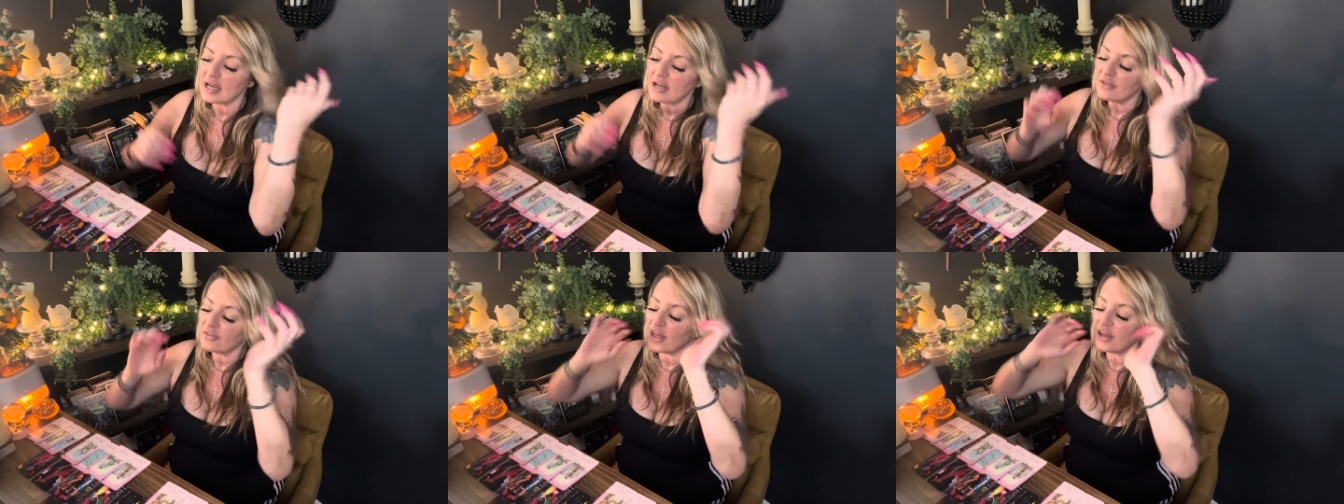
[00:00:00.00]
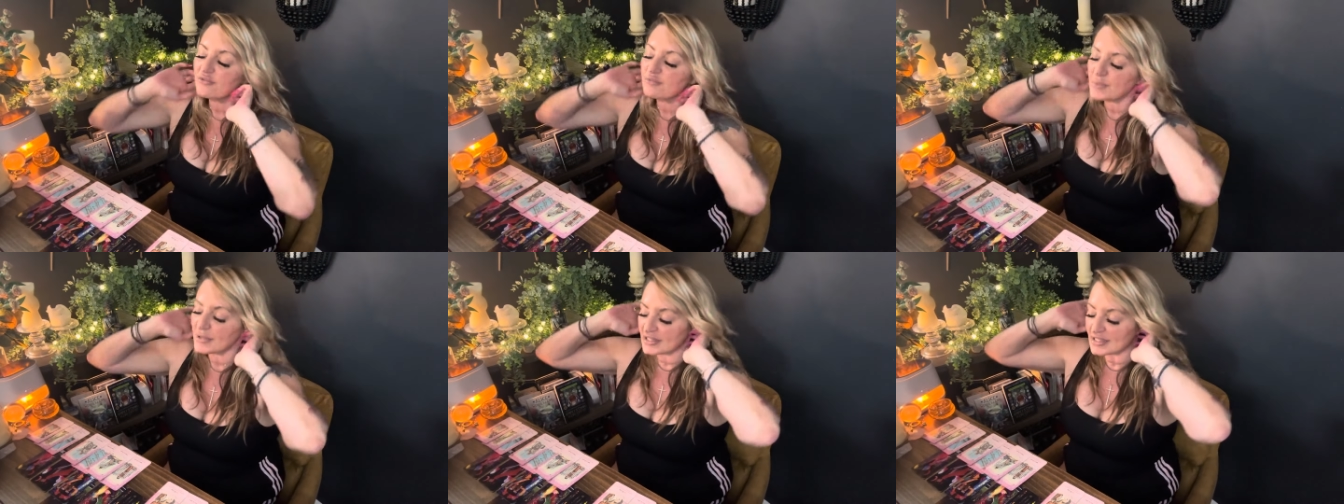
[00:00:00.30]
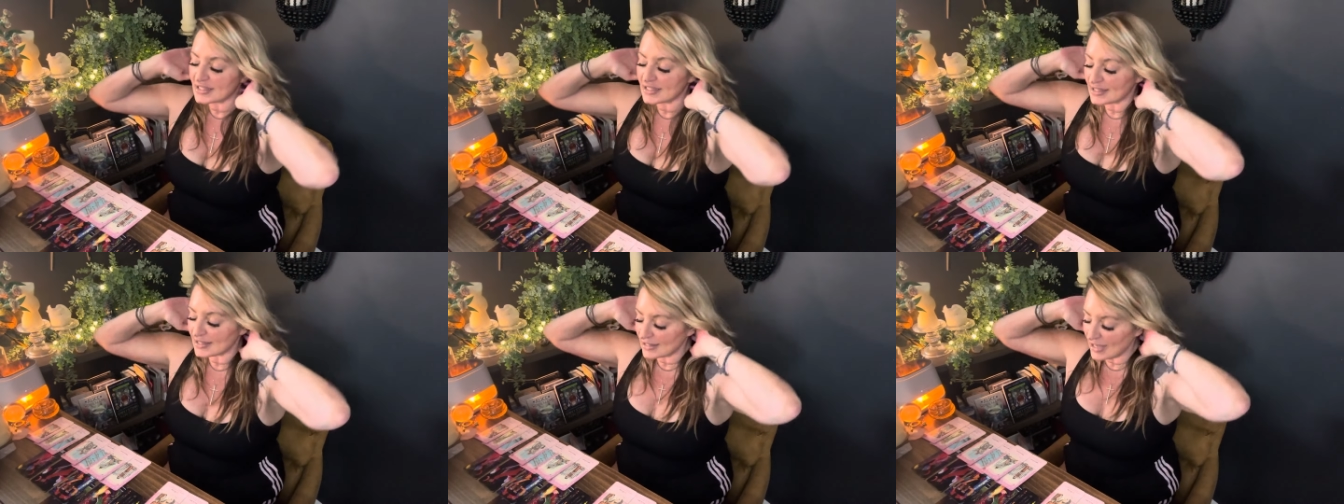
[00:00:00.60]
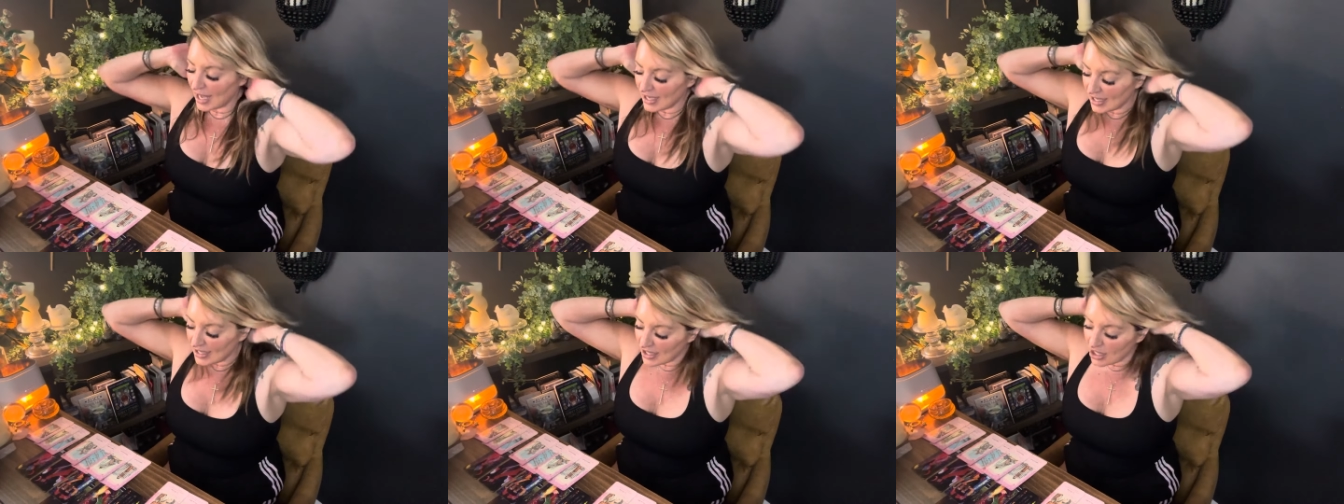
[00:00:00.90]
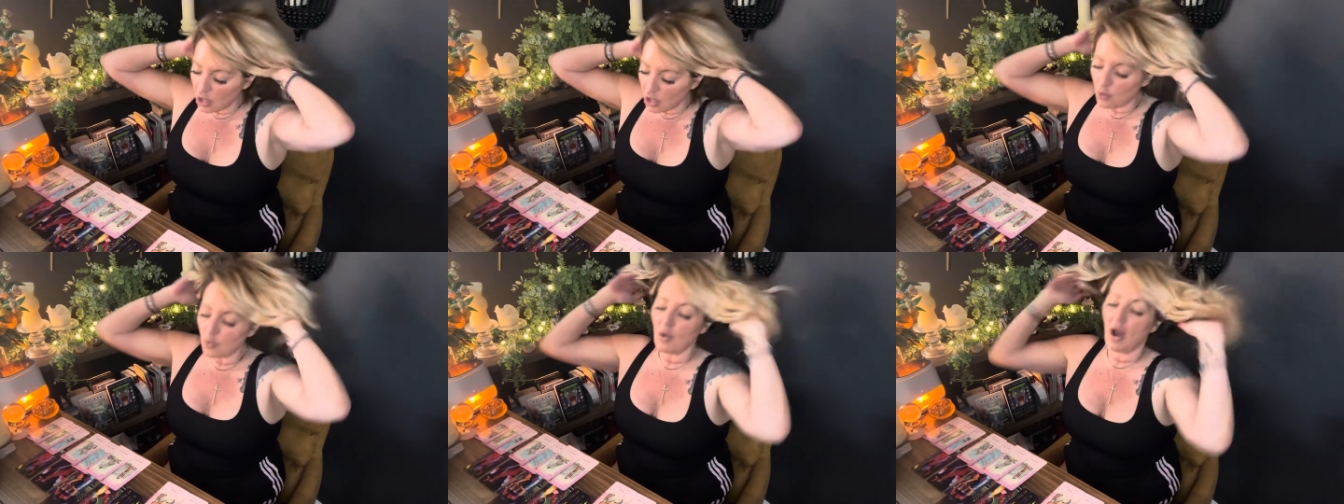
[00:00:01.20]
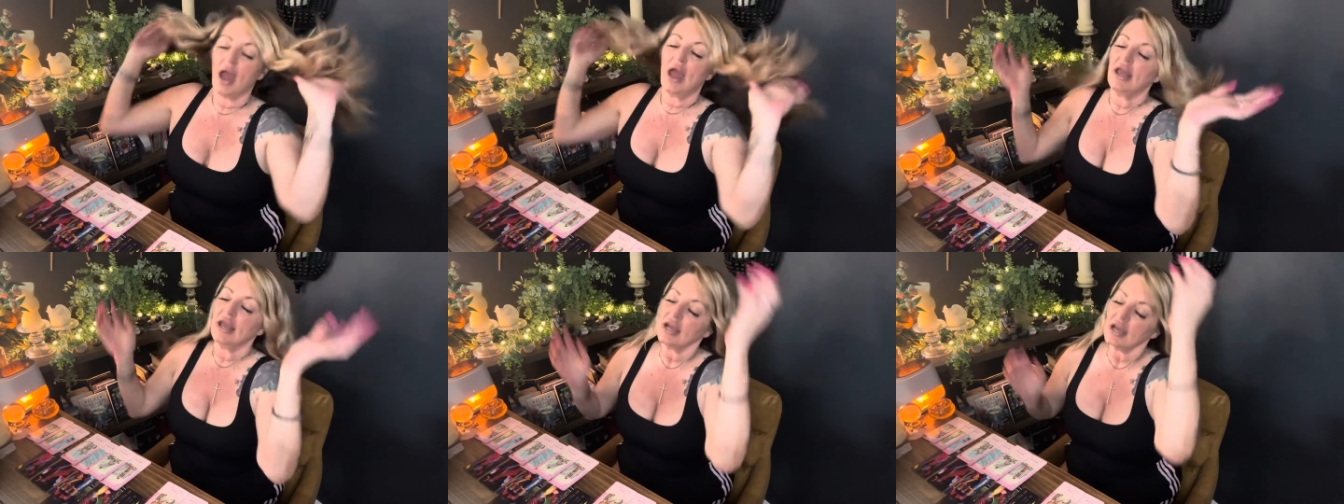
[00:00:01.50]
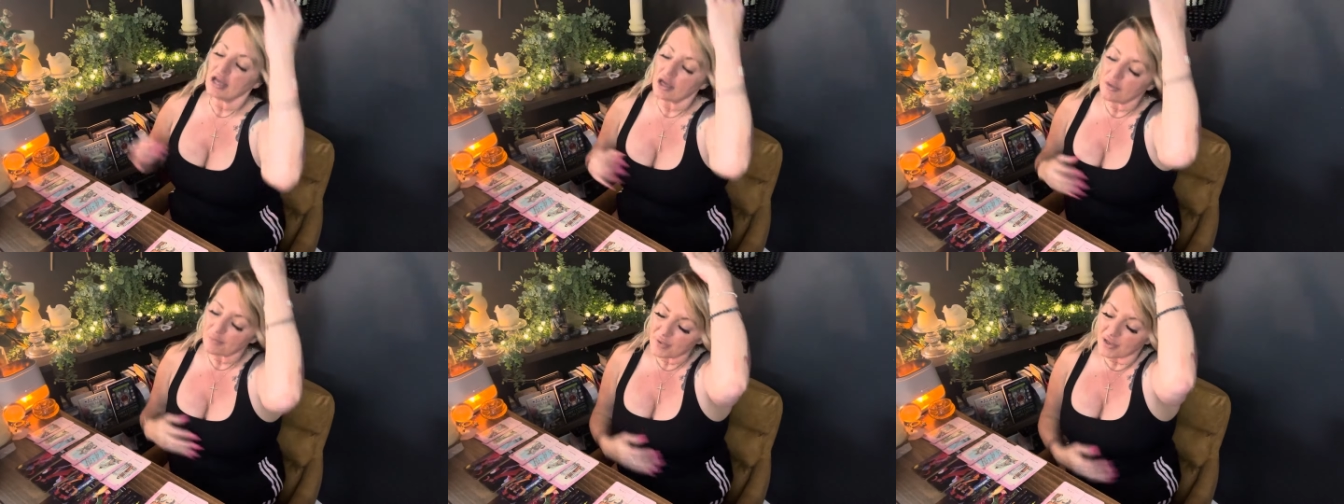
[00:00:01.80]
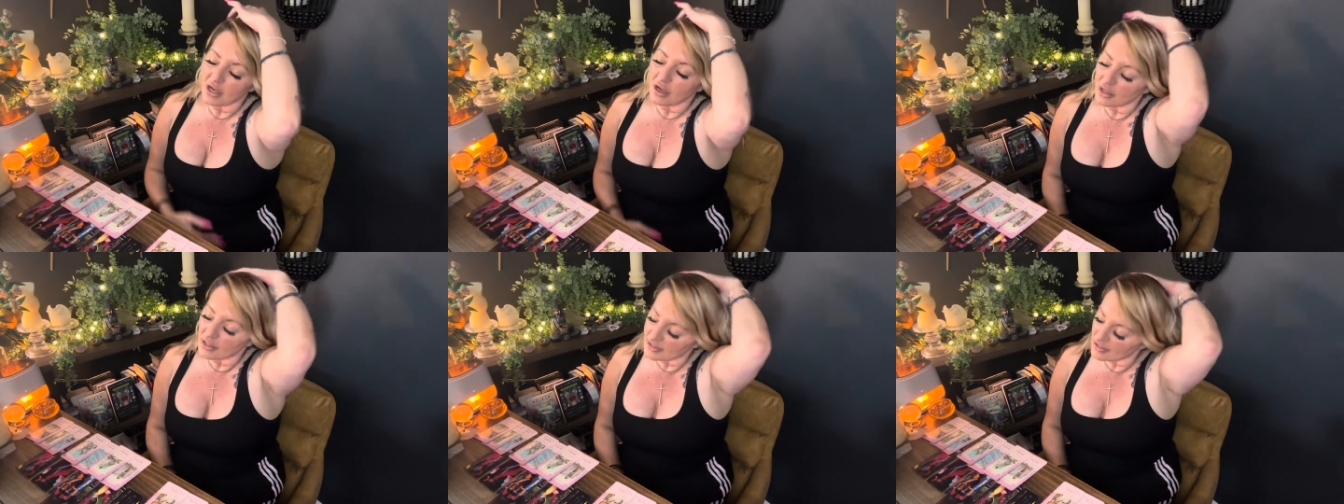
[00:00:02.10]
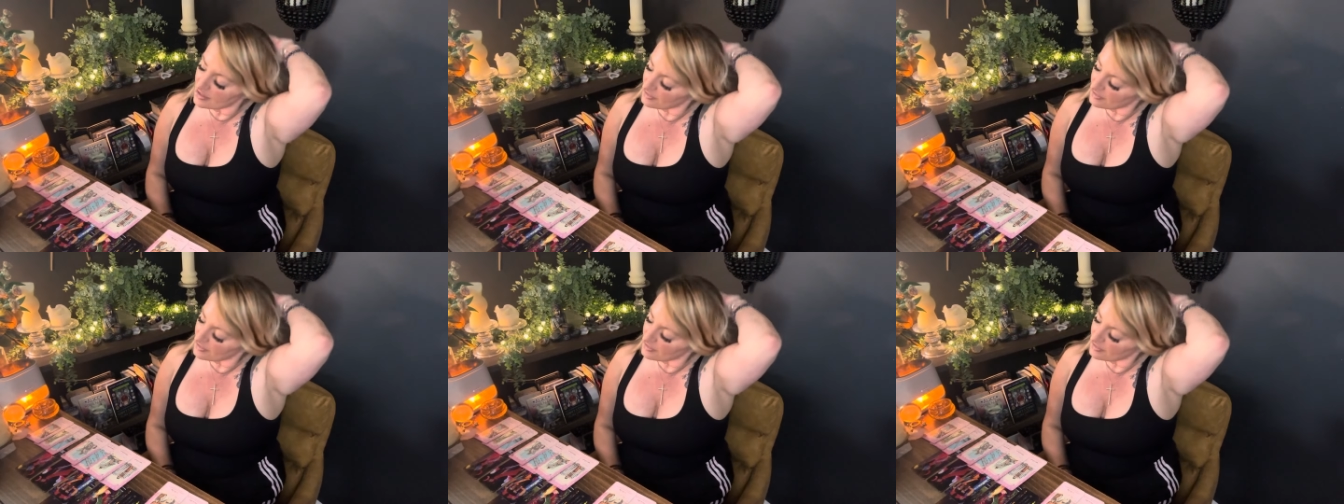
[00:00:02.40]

They've been staying away because